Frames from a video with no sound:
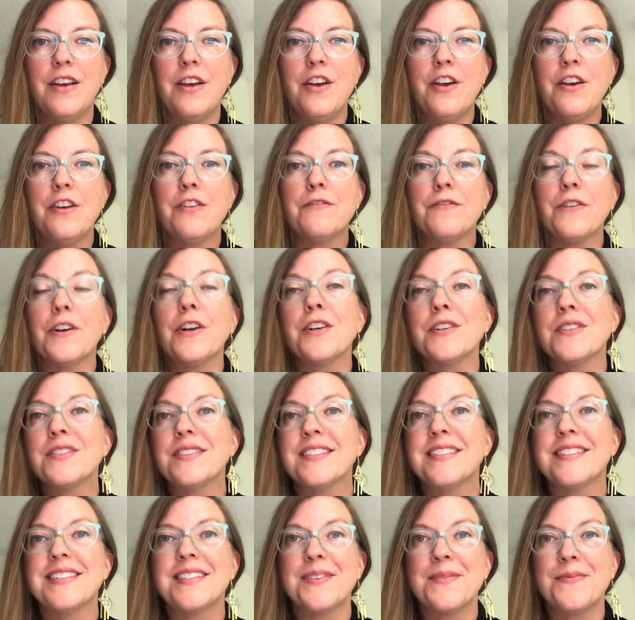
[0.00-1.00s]

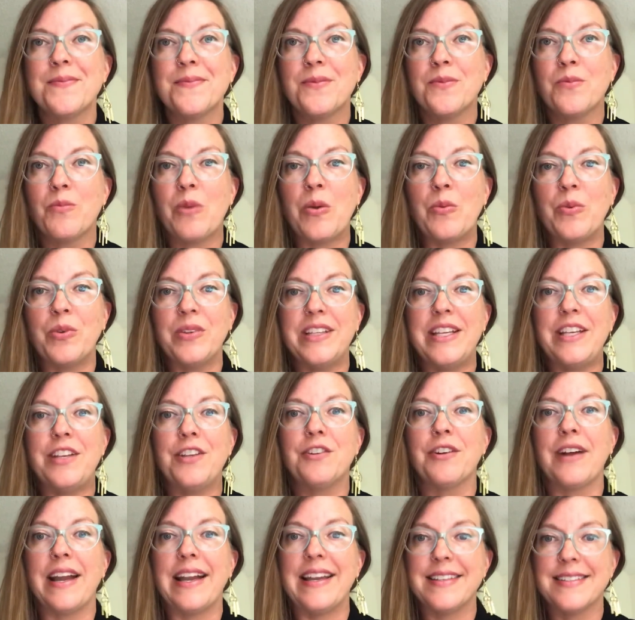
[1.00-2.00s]
First, we will need
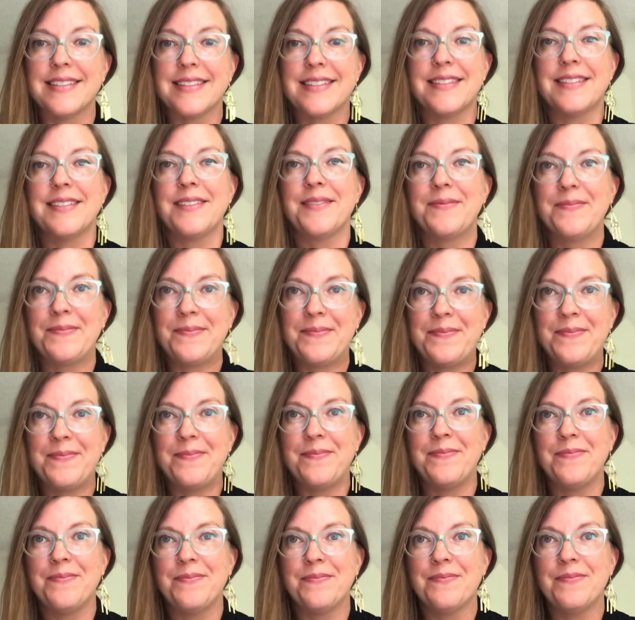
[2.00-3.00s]
grace.
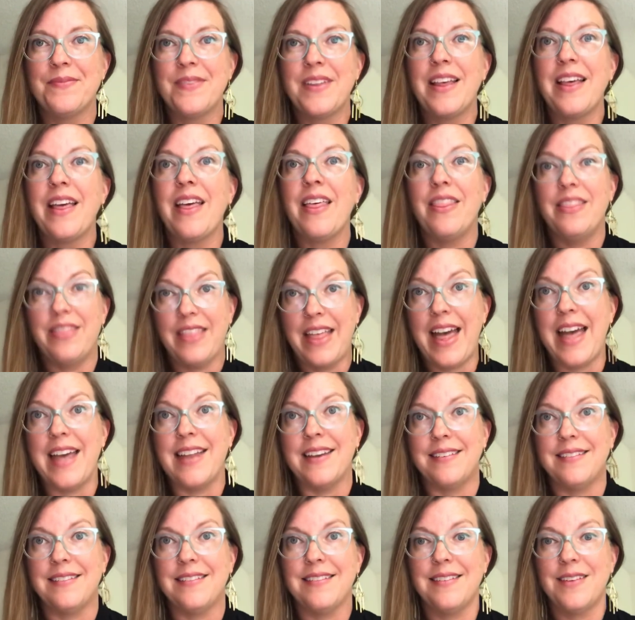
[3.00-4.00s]

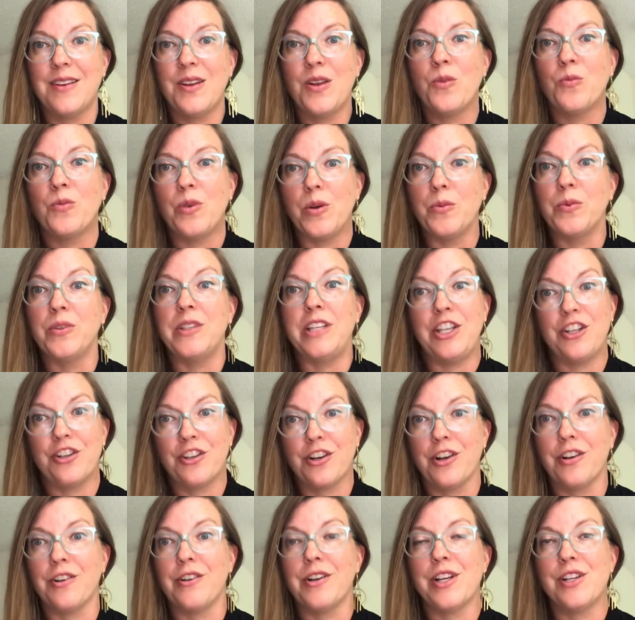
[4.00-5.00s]
Then, we will need
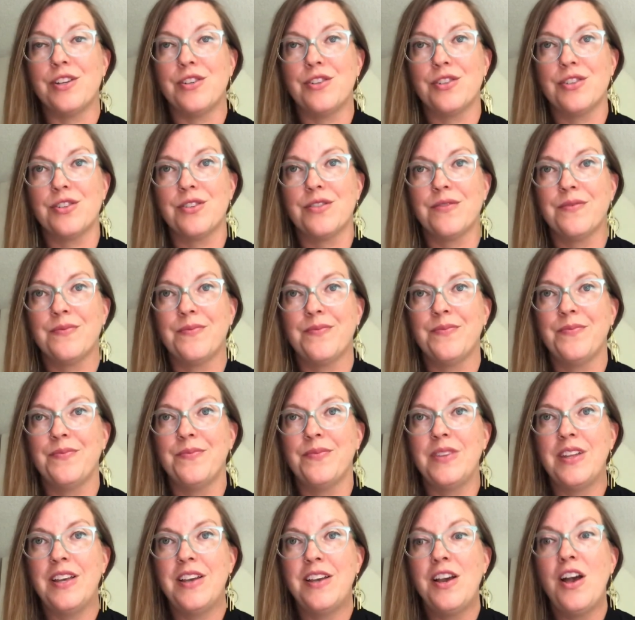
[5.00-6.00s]
courage.
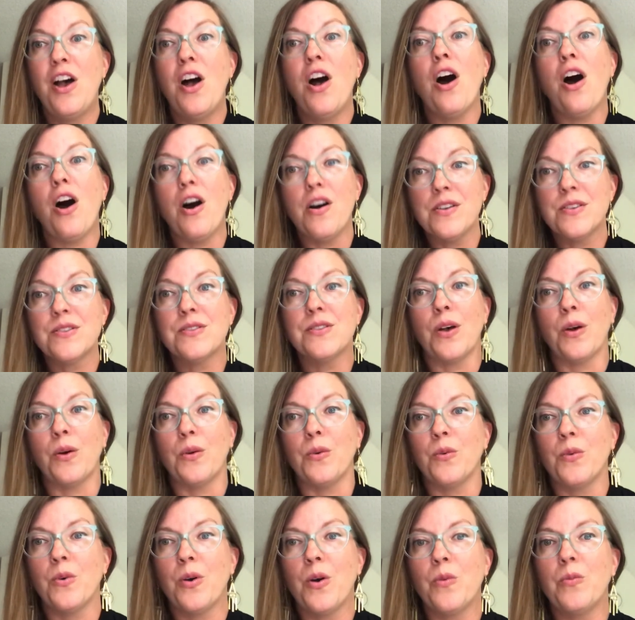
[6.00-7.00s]
Also,
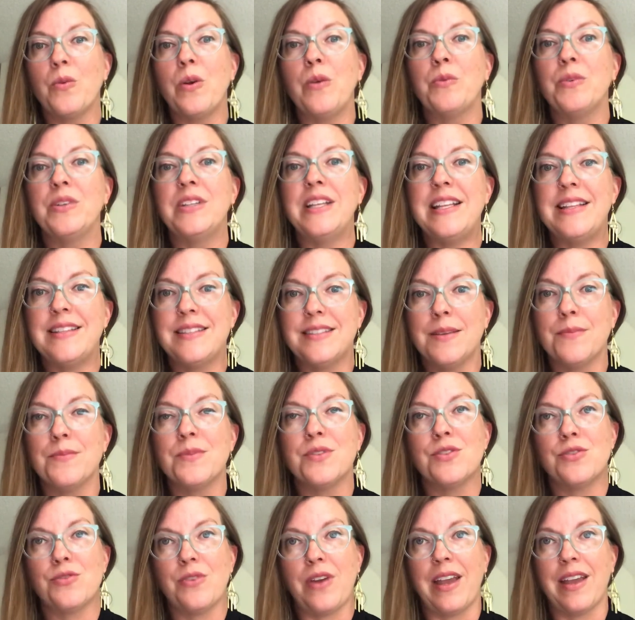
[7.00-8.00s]
we will need some
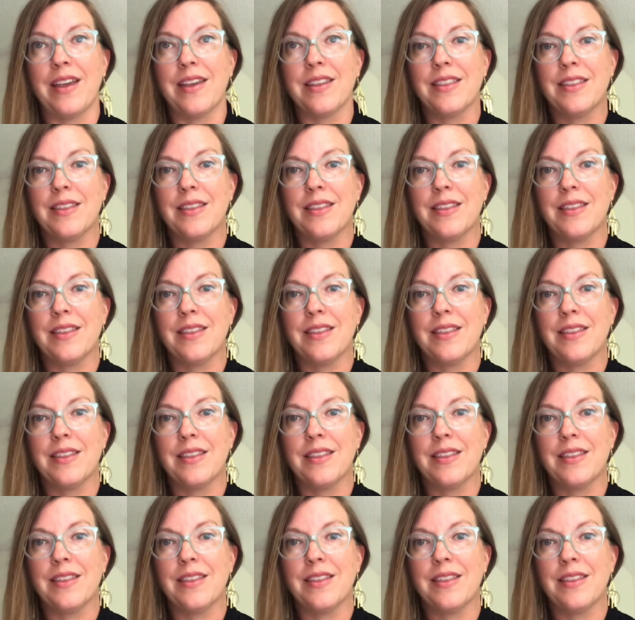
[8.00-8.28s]
strength.